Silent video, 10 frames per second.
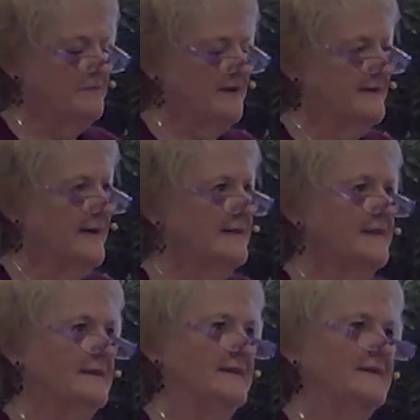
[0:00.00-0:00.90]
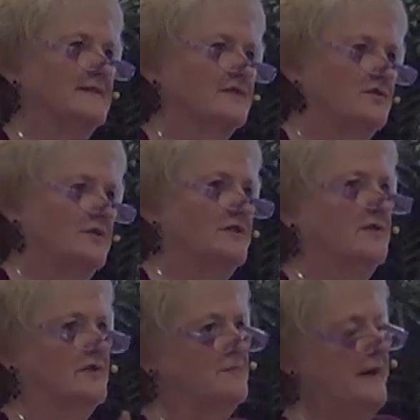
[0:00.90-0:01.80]
But nothing is
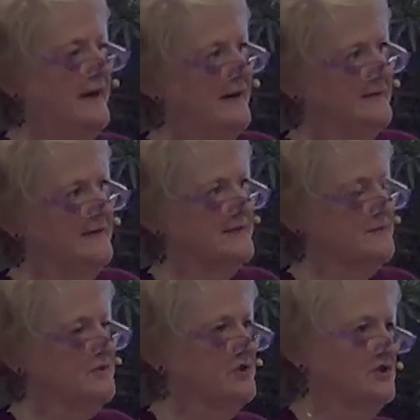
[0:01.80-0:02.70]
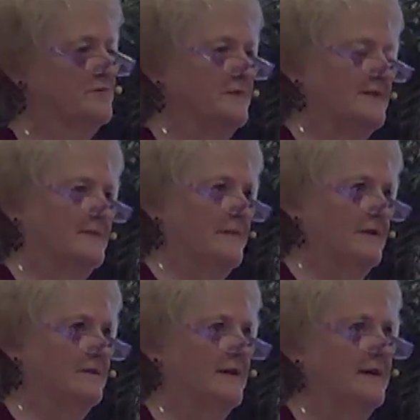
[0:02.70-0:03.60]
good or bad. That's what judgment's
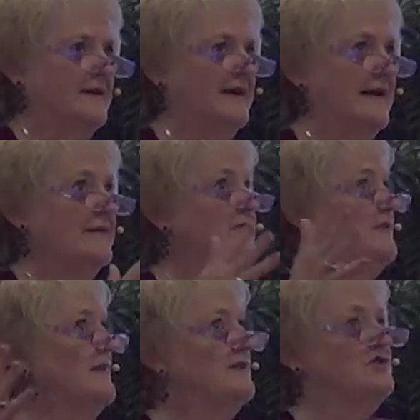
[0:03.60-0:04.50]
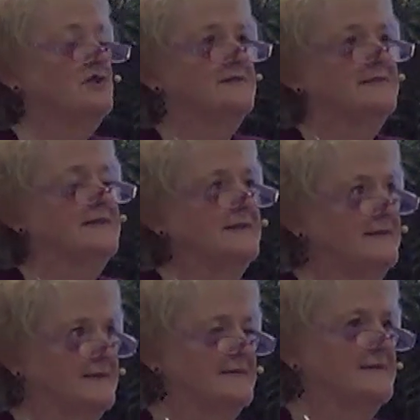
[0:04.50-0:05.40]
about. Everything just
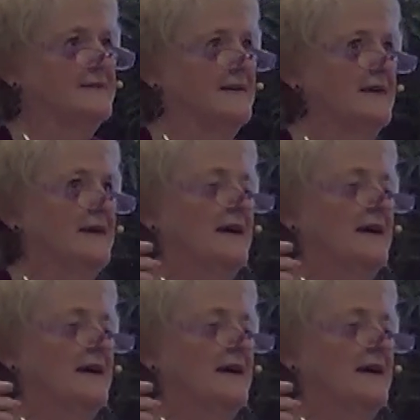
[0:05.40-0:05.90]
is.